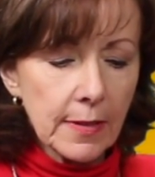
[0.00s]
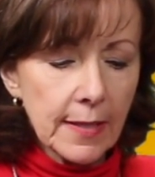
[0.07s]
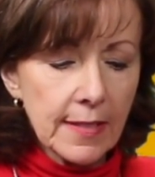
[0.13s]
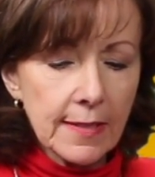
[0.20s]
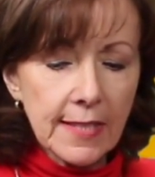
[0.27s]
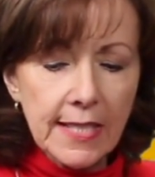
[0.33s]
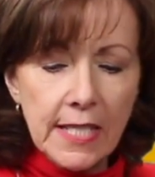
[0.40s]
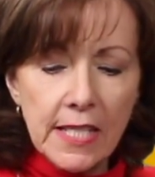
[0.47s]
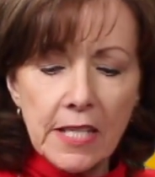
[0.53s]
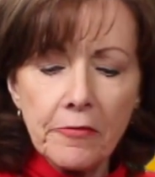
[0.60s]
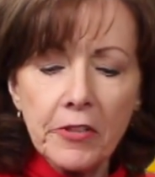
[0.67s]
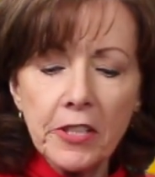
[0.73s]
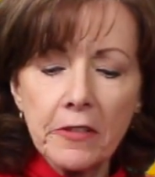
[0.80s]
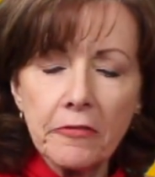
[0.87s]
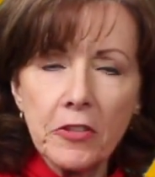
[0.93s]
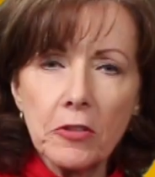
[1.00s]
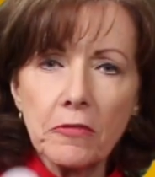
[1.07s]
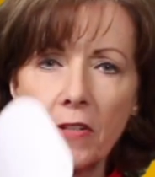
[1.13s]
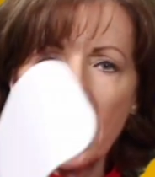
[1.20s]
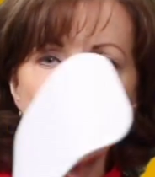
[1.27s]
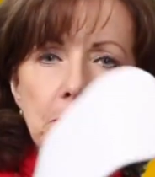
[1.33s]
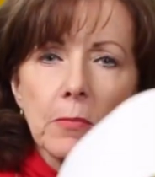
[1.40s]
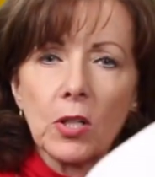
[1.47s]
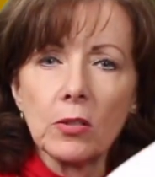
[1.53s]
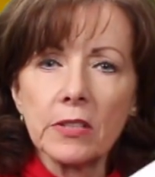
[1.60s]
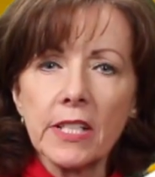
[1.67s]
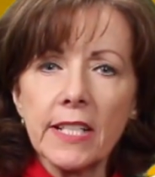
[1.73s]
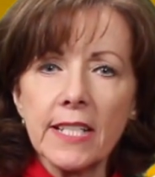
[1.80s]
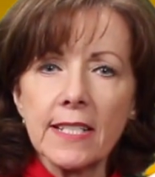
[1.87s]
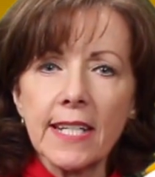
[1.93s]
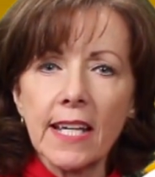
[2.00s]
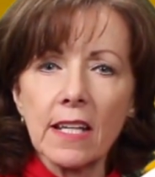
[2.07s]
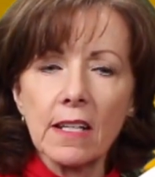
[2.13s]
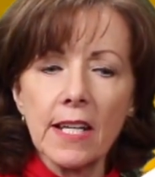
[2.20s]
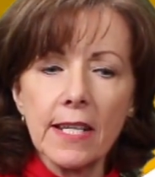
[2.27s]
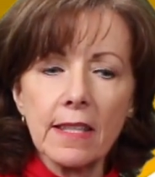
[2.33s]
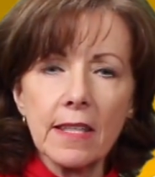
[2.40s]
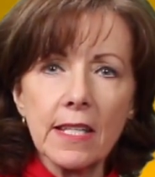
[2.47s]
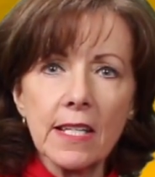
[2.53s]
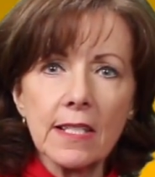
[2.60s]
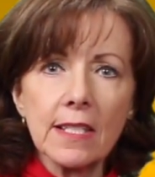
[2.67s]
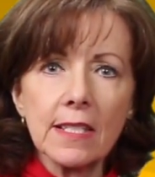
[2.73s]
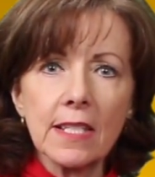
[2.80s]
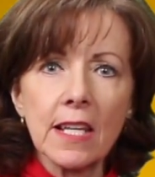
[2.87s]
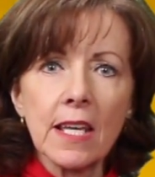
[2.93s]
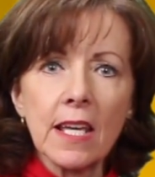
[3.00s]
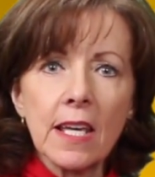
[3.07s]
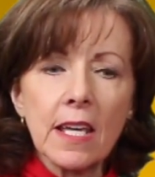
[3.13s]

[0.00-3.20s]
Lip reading: And see, even if you've heat molded it down like this,